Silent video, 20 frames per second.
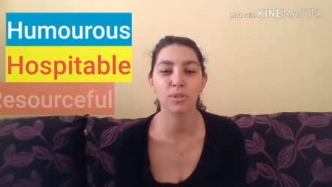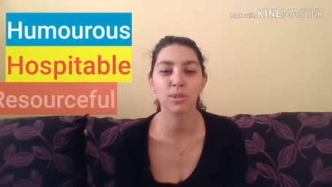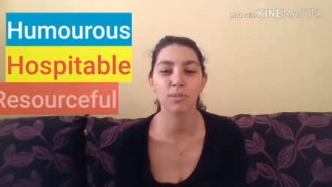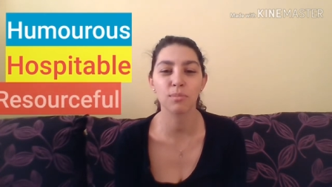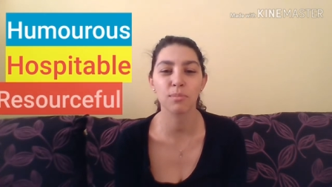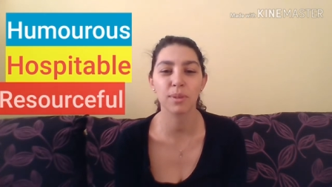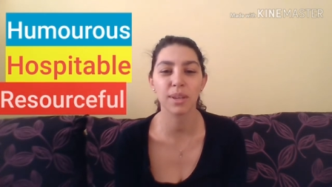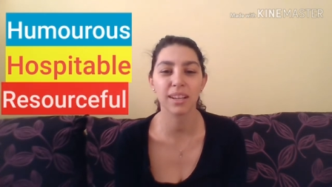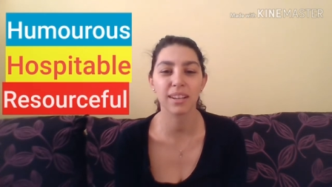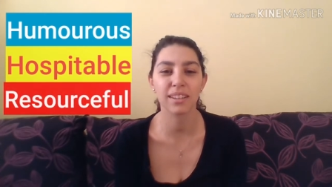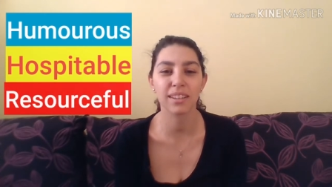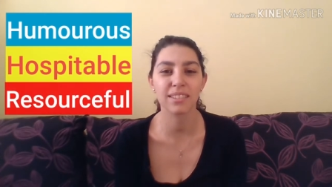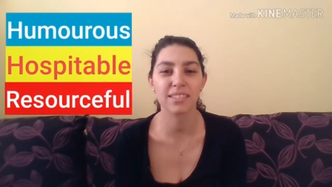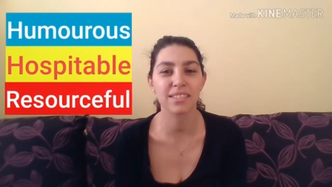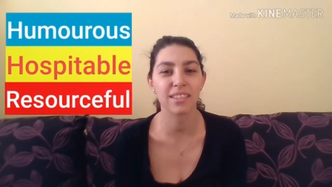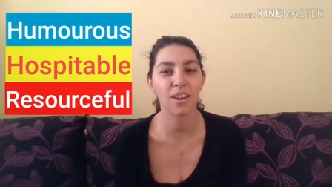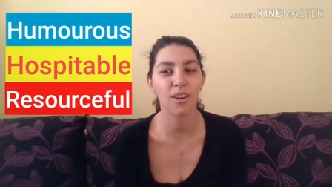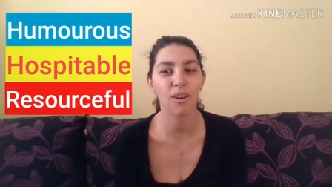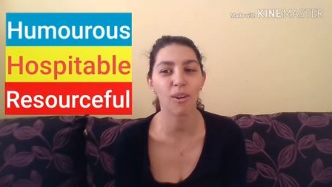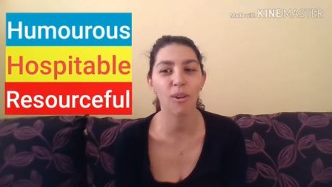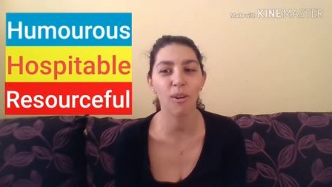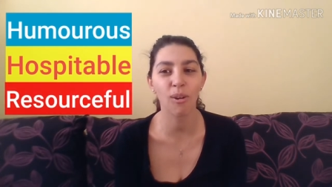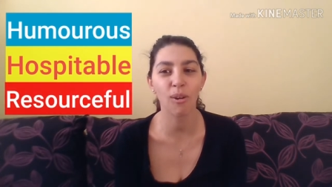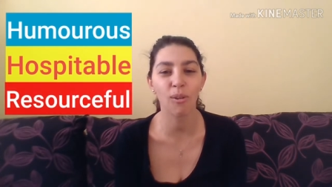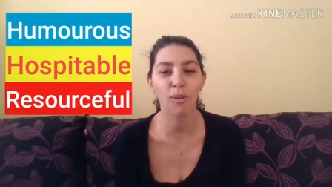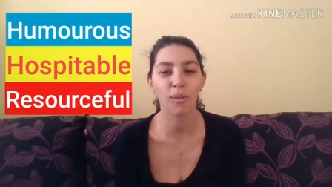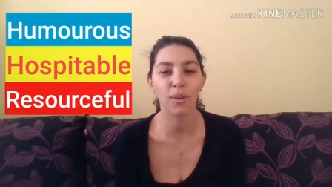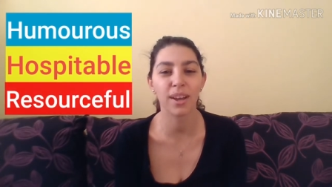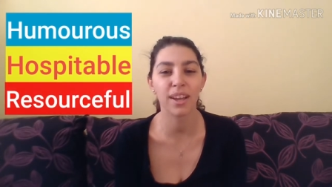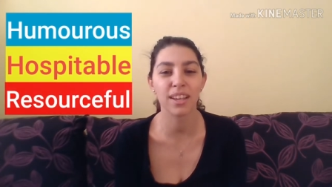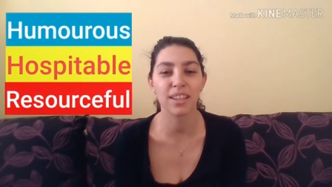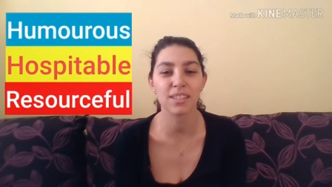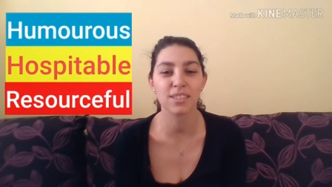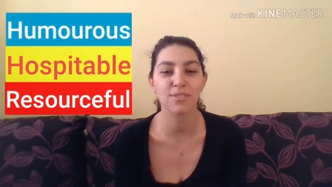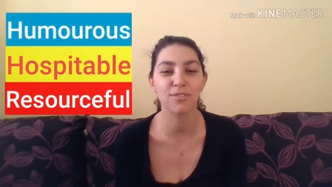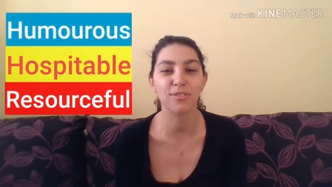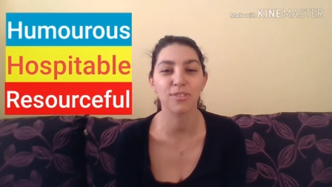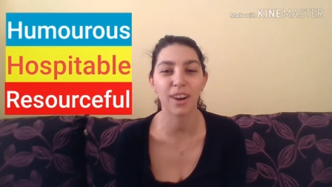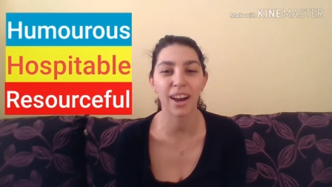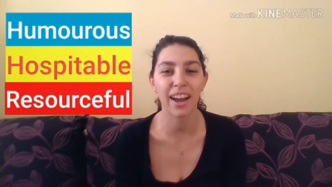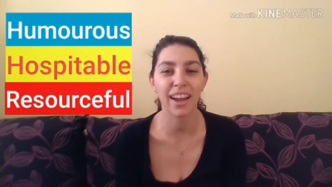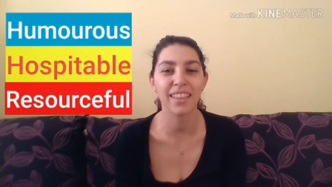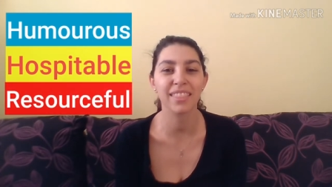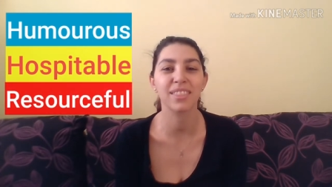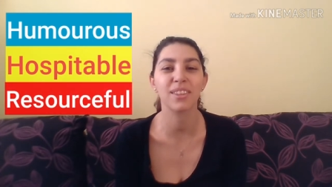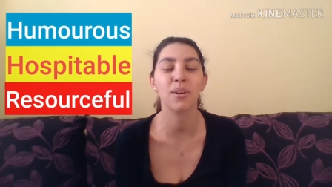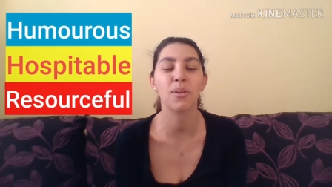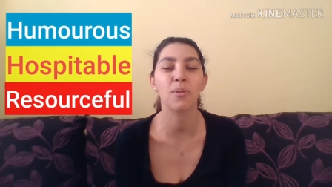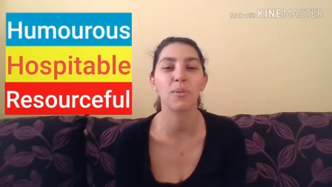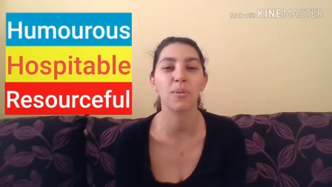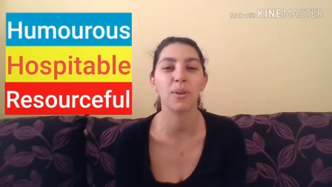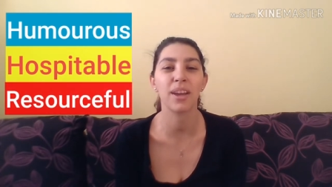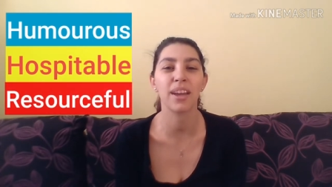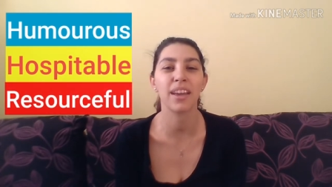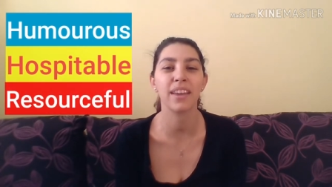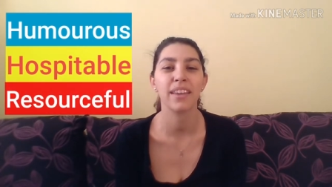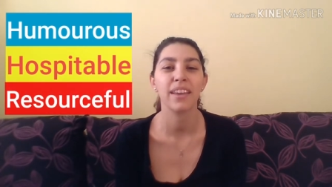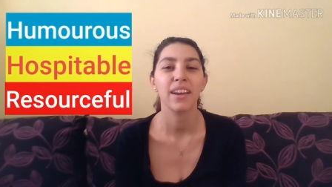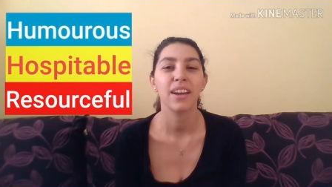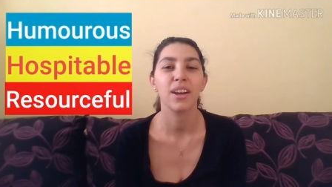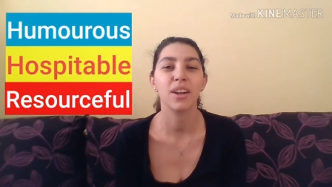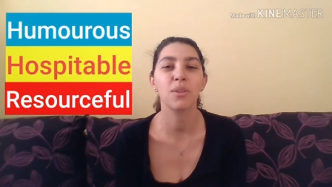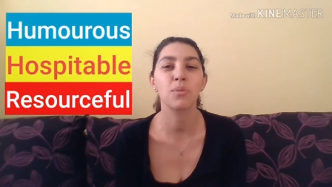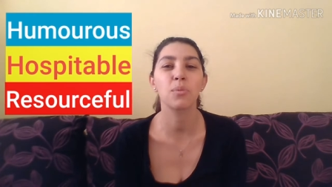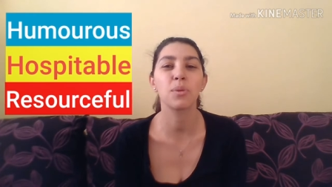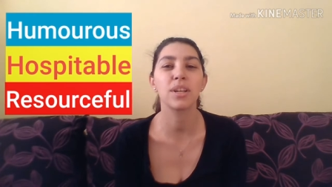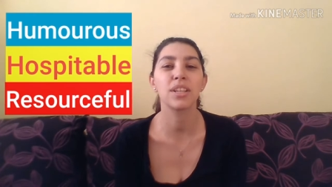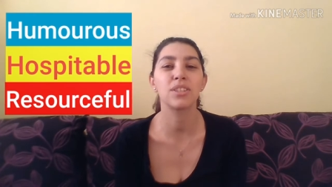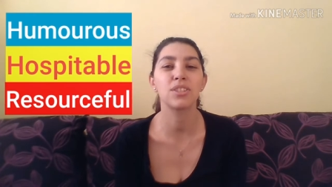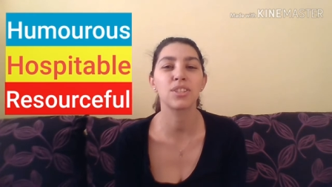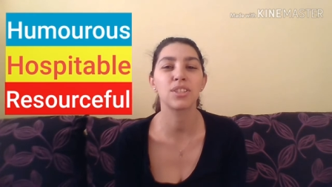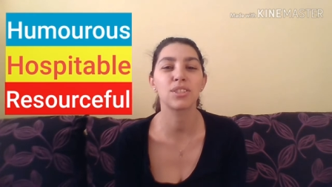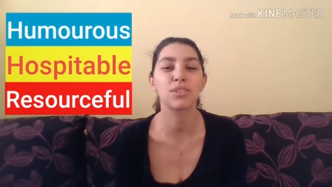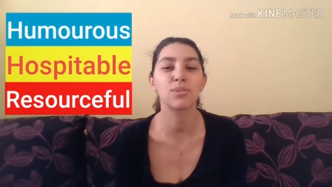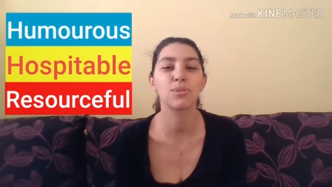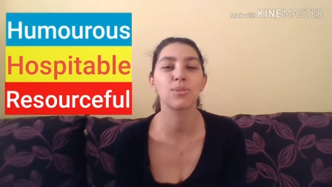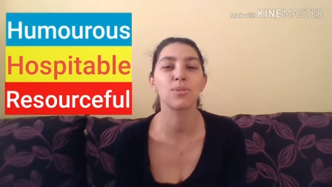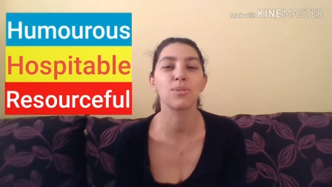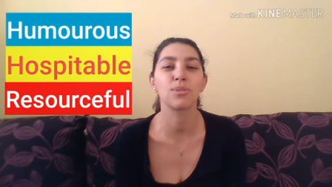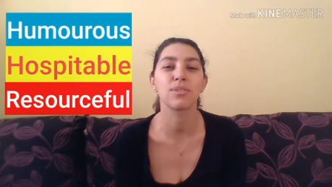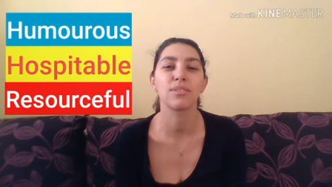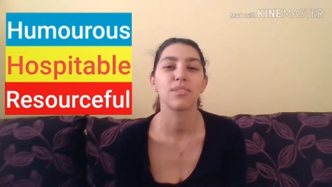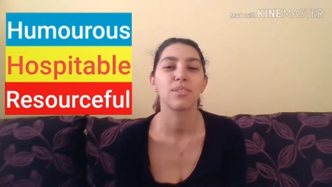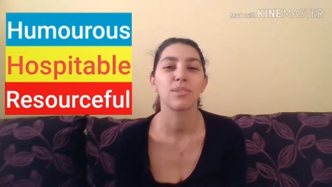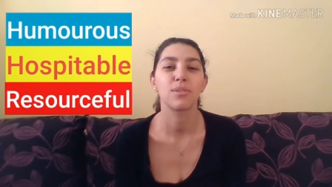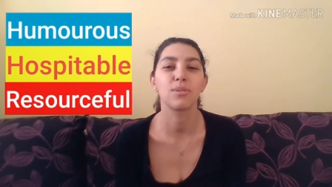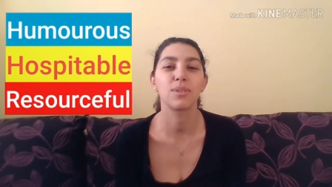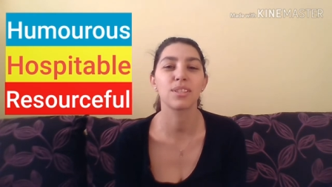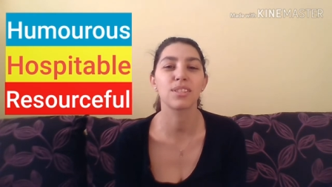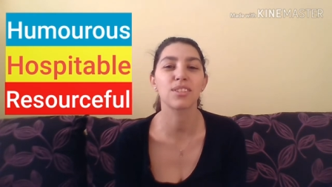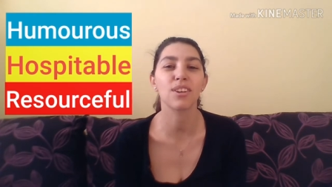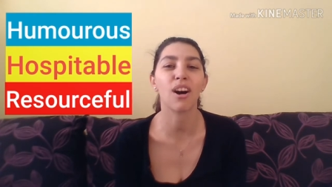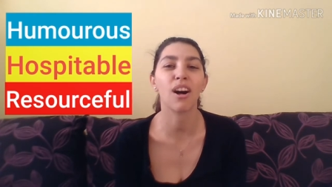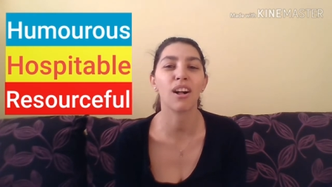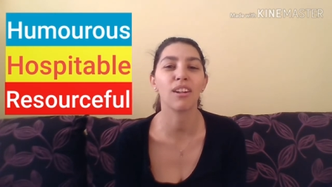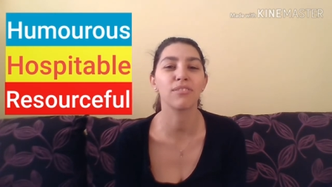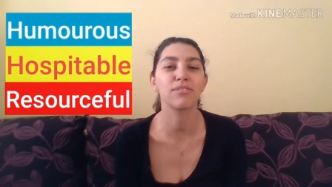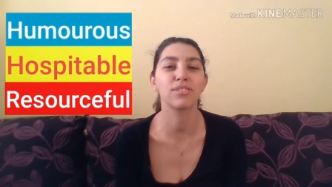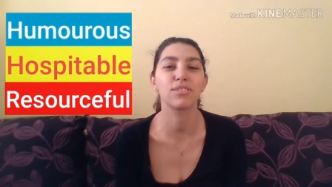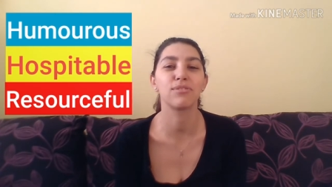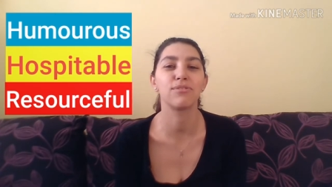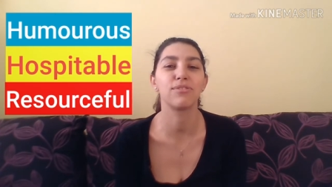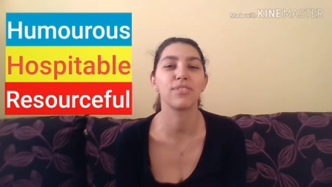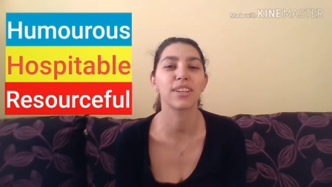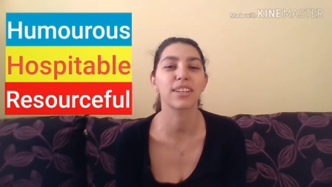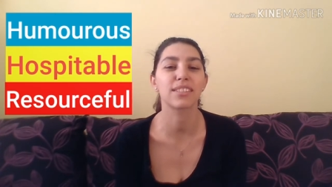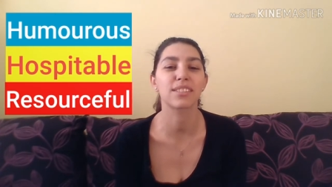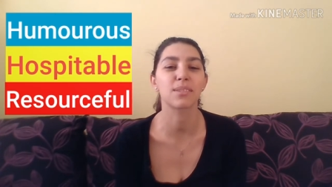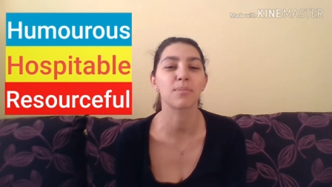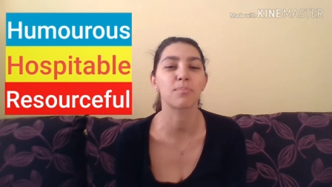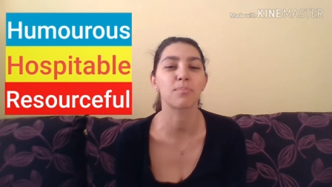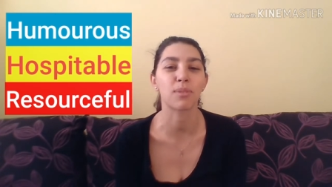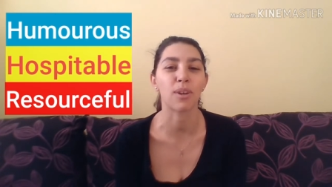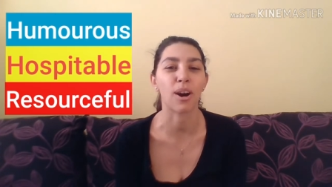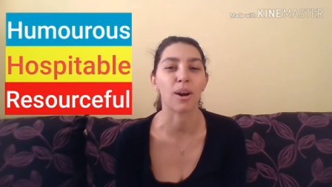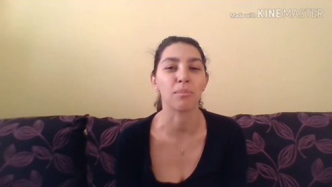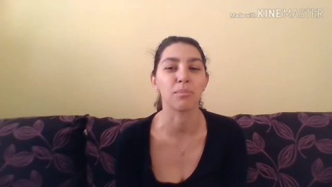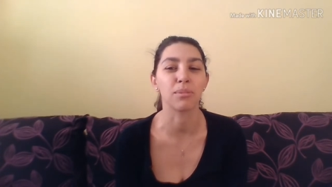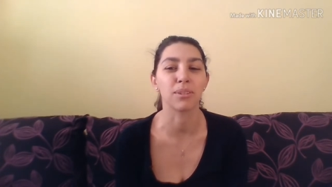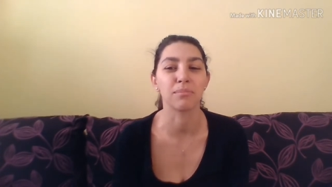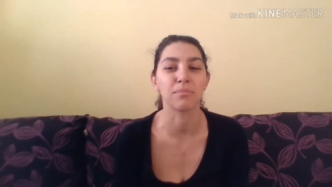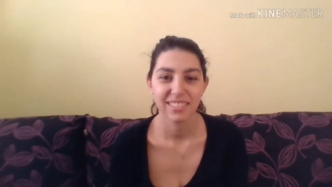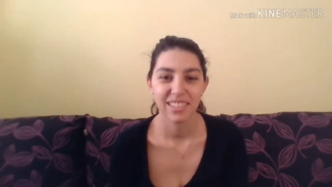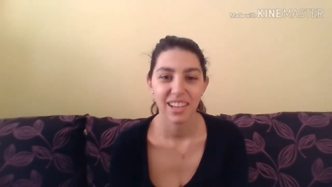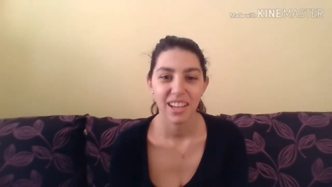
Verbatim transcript: because they always find a way in which to resolve, to fix a problem.